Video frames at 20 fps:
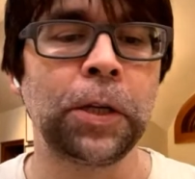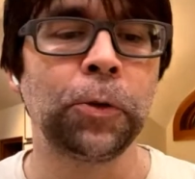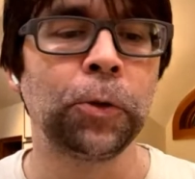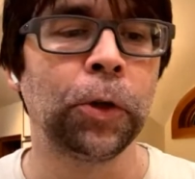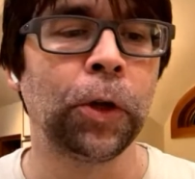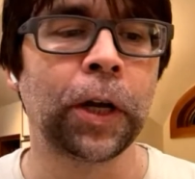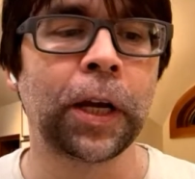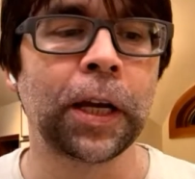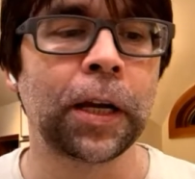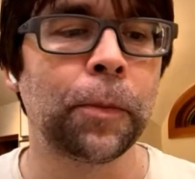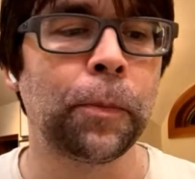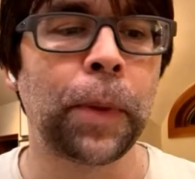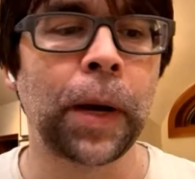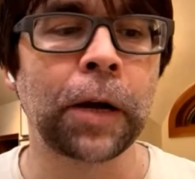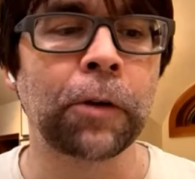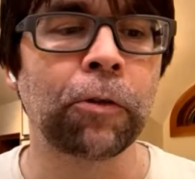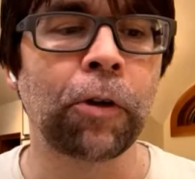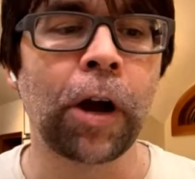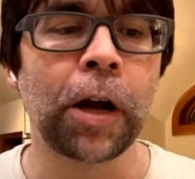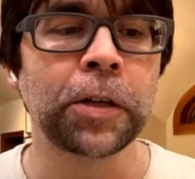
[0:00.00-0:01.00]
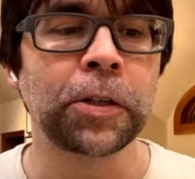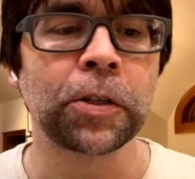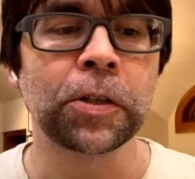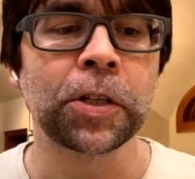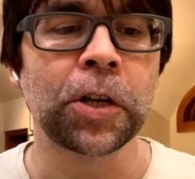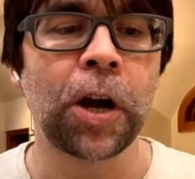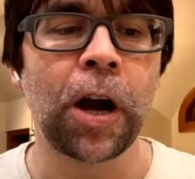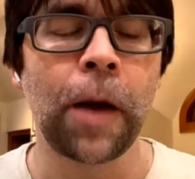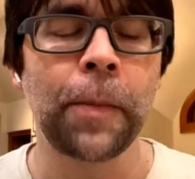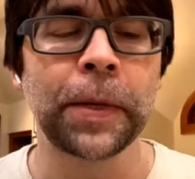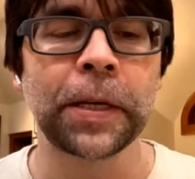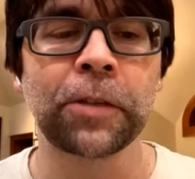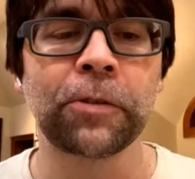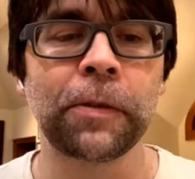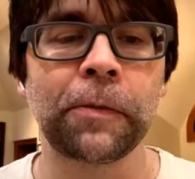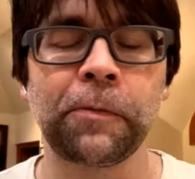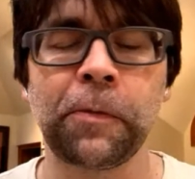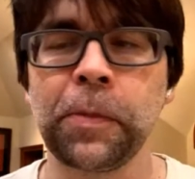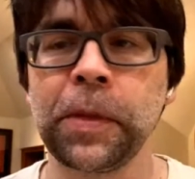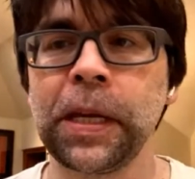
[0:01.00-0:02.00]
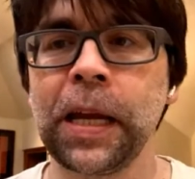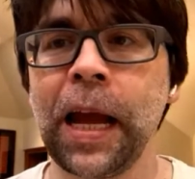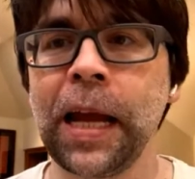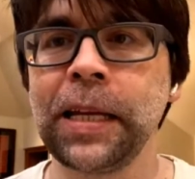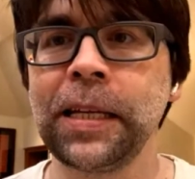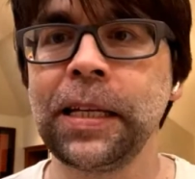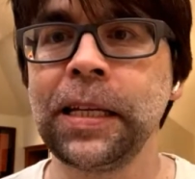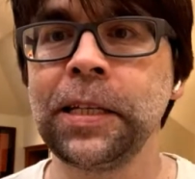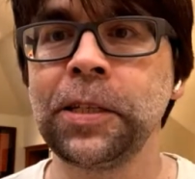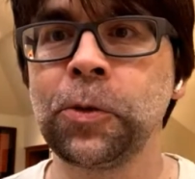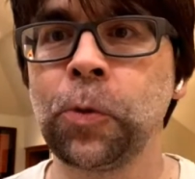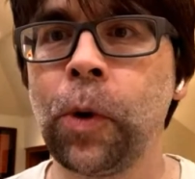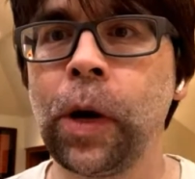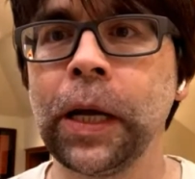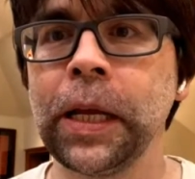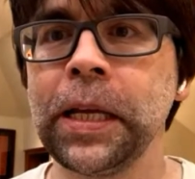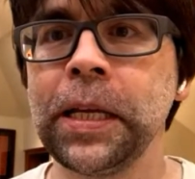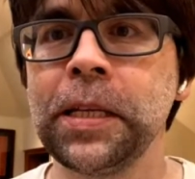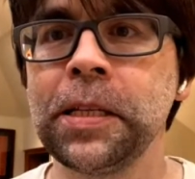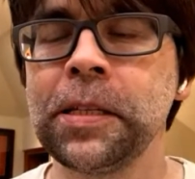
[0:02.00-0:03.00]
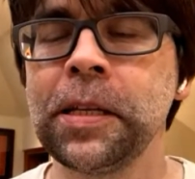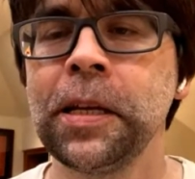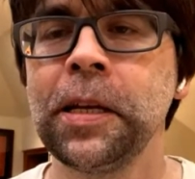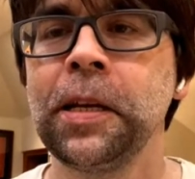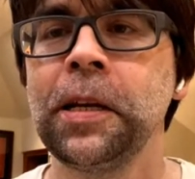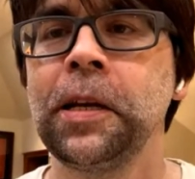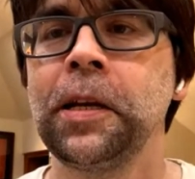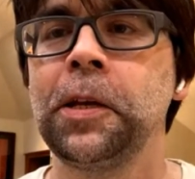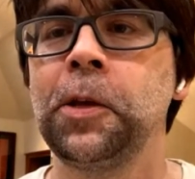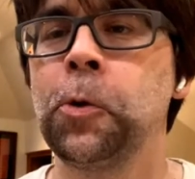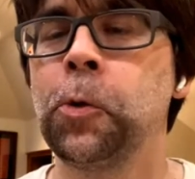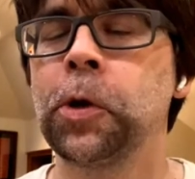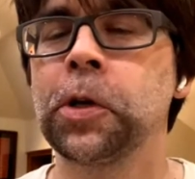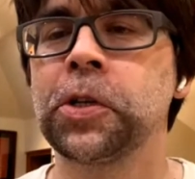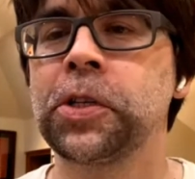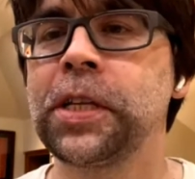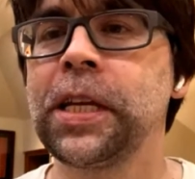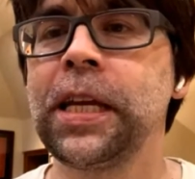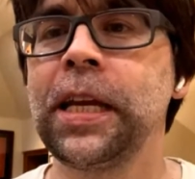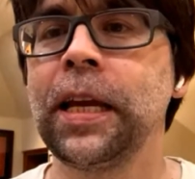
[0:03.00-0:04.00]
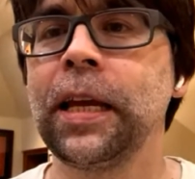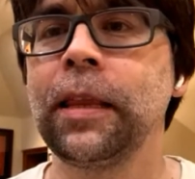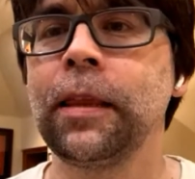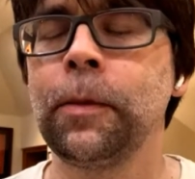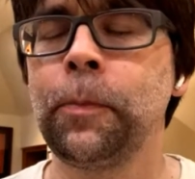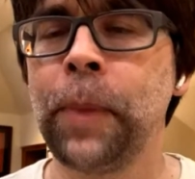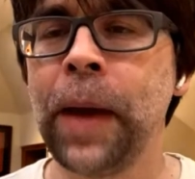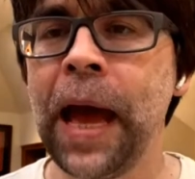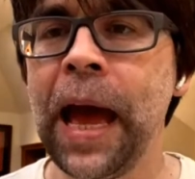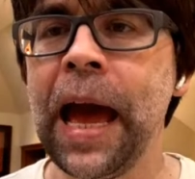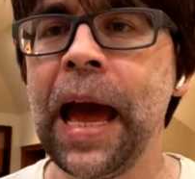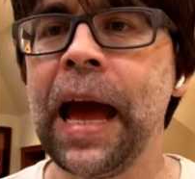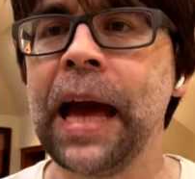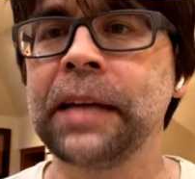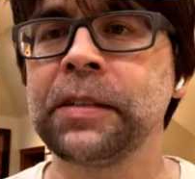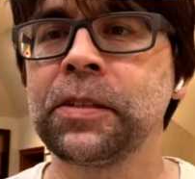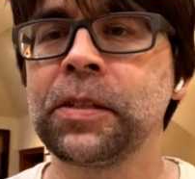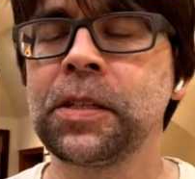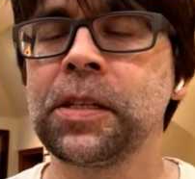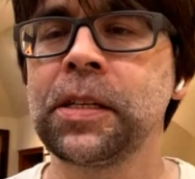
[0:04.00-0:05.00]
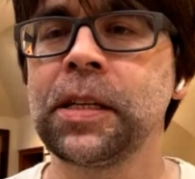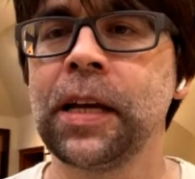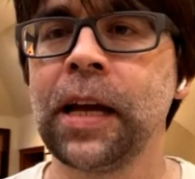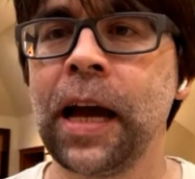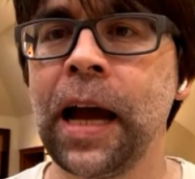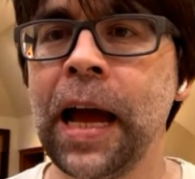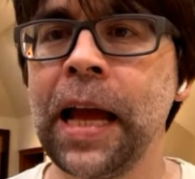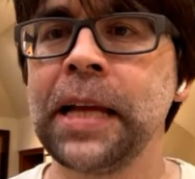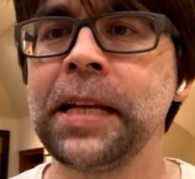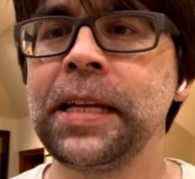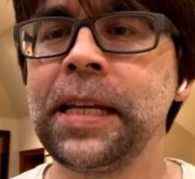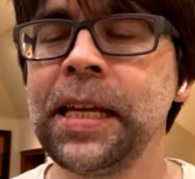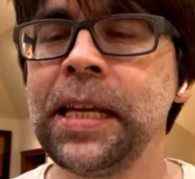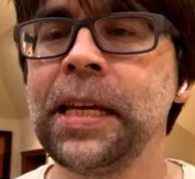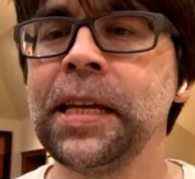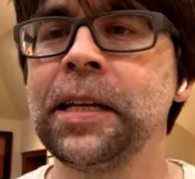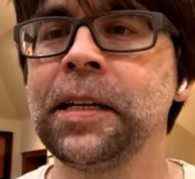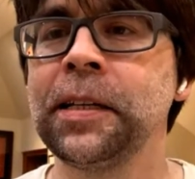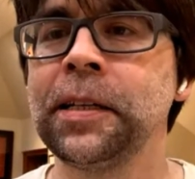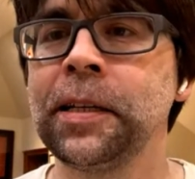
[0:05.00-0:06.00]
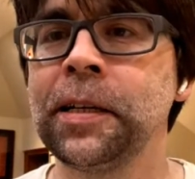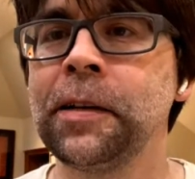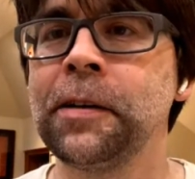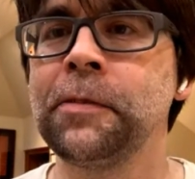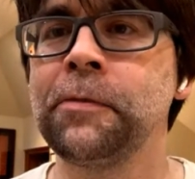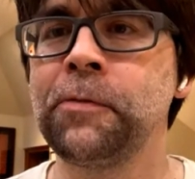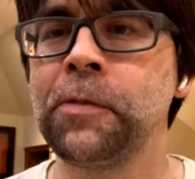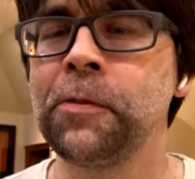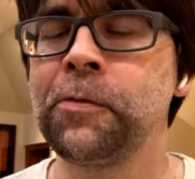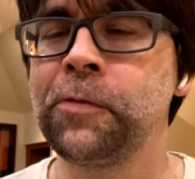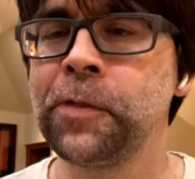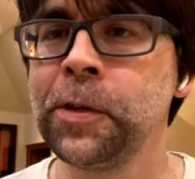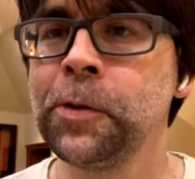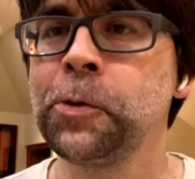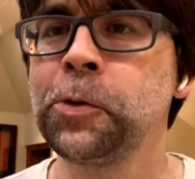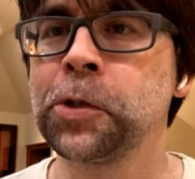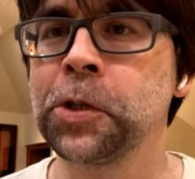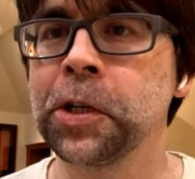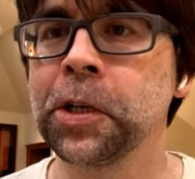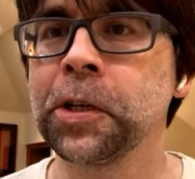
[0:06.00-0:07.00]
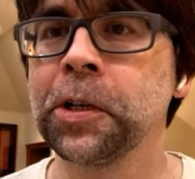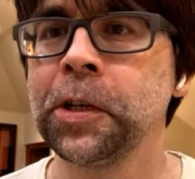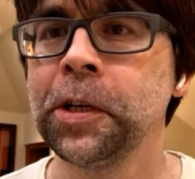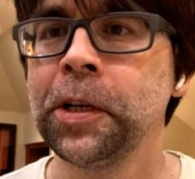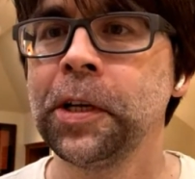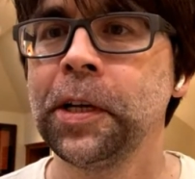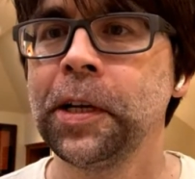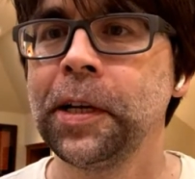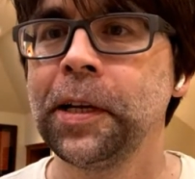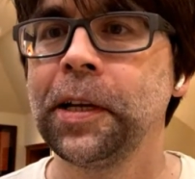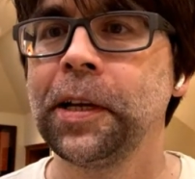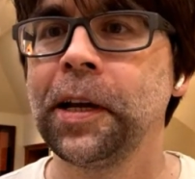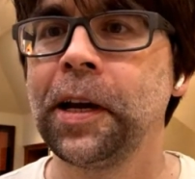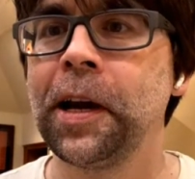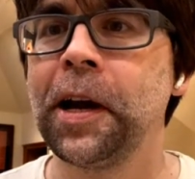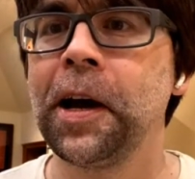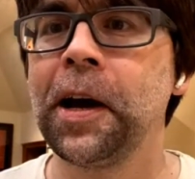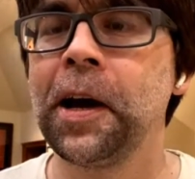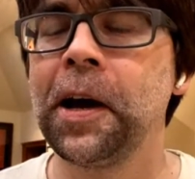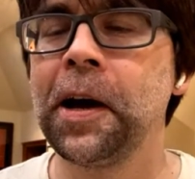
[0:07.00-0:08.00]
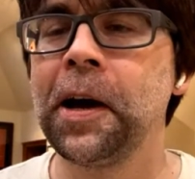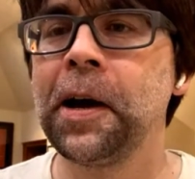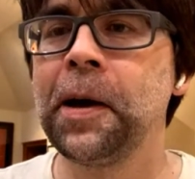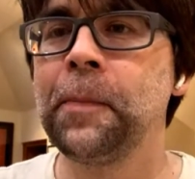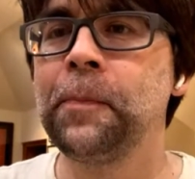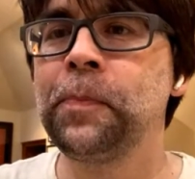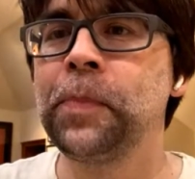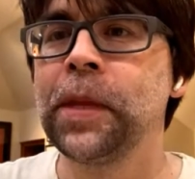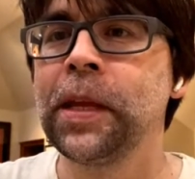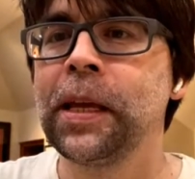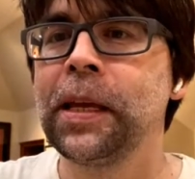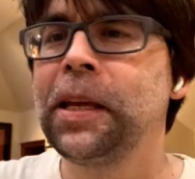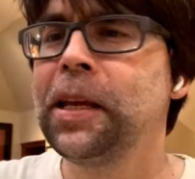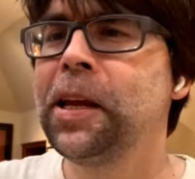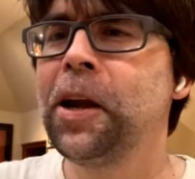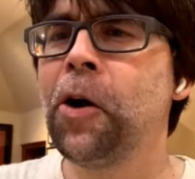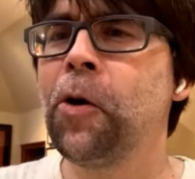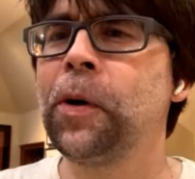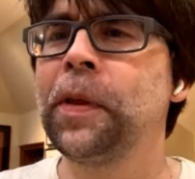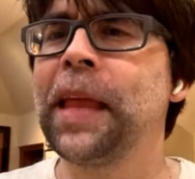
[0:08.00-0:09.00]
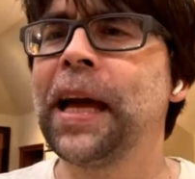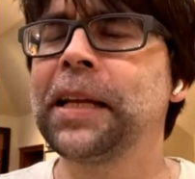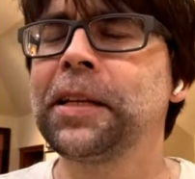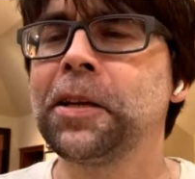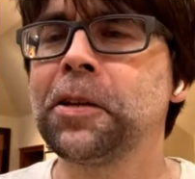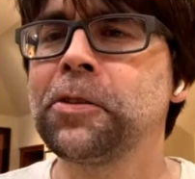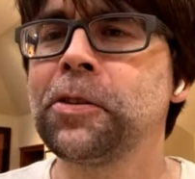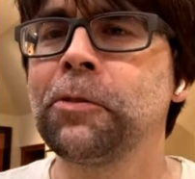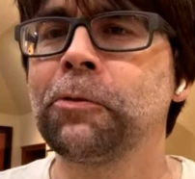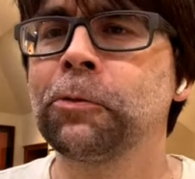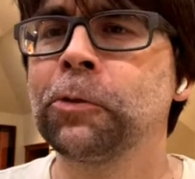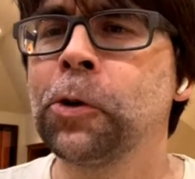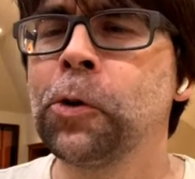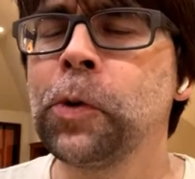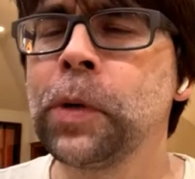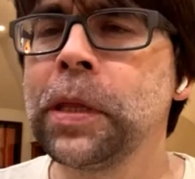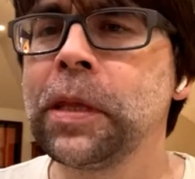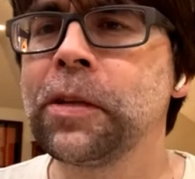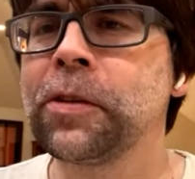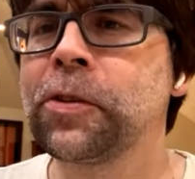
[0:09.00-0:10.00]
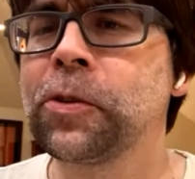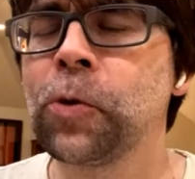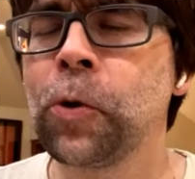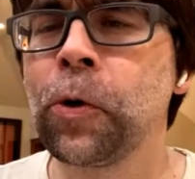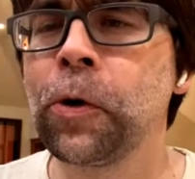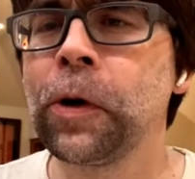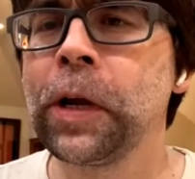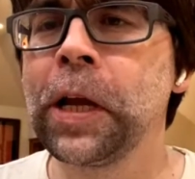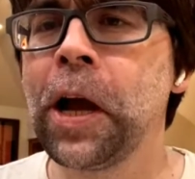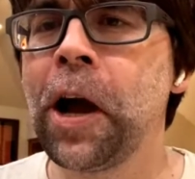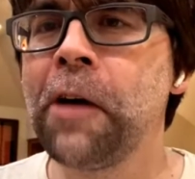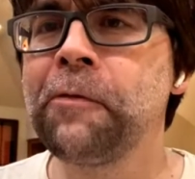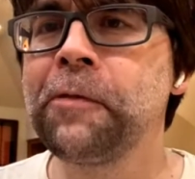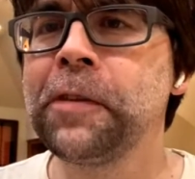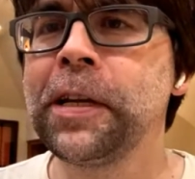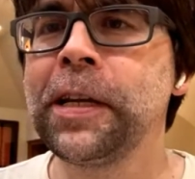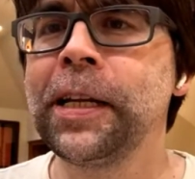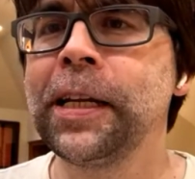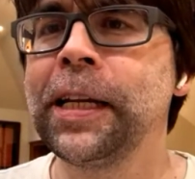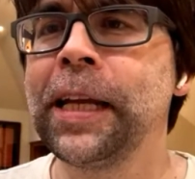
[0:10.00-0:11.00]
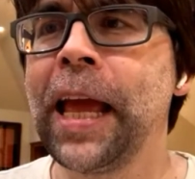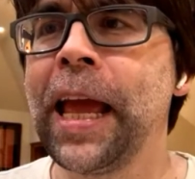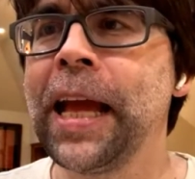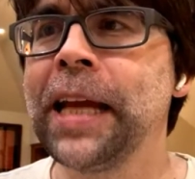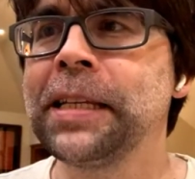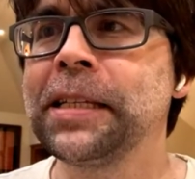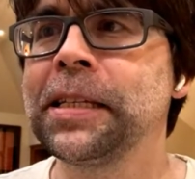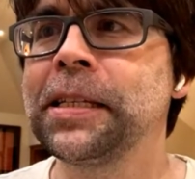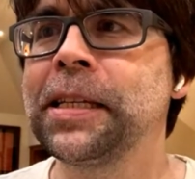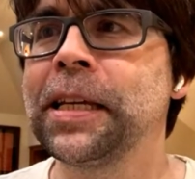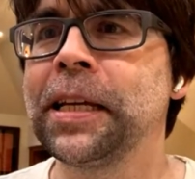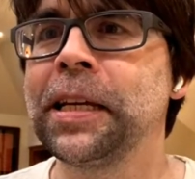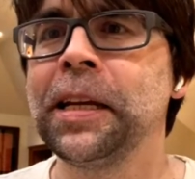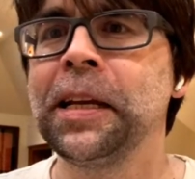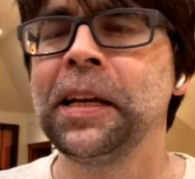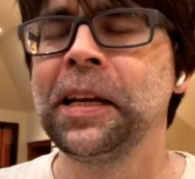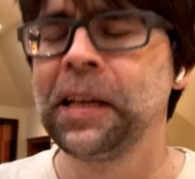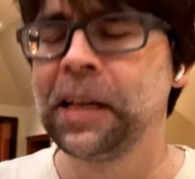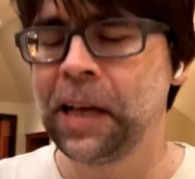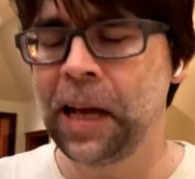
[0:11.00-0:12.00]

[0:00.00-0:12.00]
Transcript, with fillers: when you look at a Buck Rogers comic strip from the 1920s, you were seeing the past's idea of the future um, you know, and that doesn't ruin the story. Often it enhances it.